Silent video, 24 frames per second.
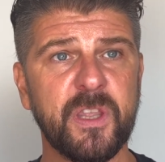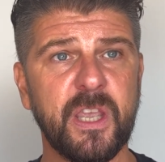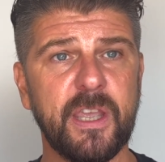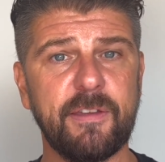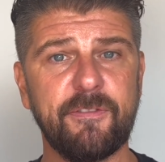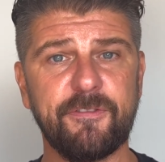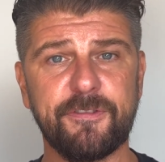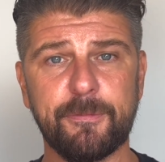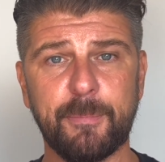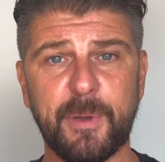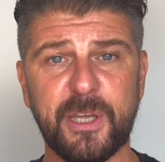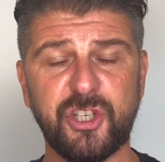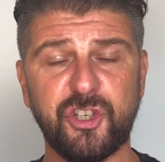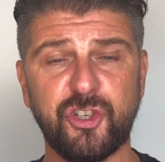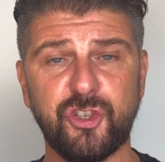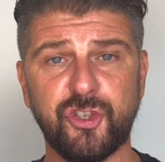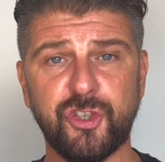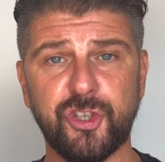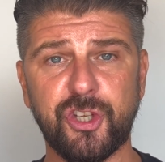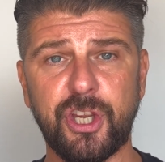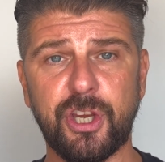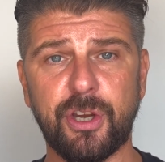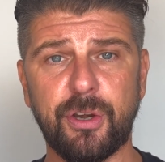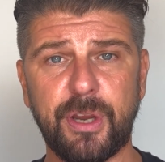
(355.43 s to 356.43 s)
information
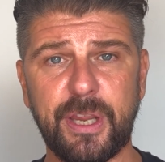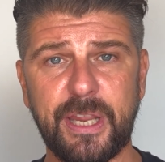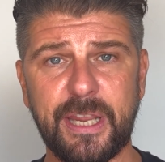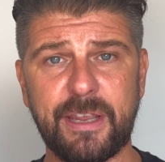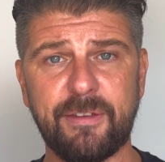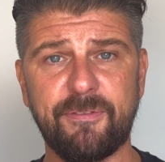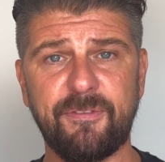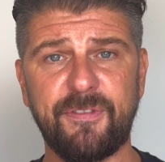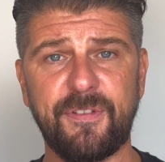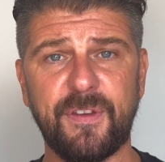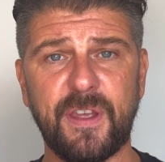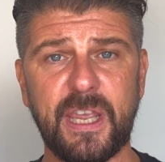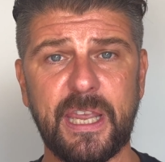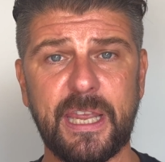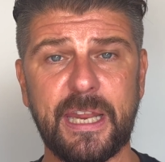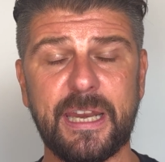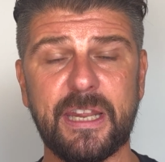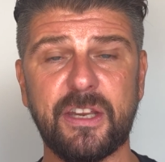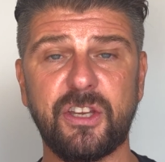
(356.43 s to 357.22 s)
security can fit in,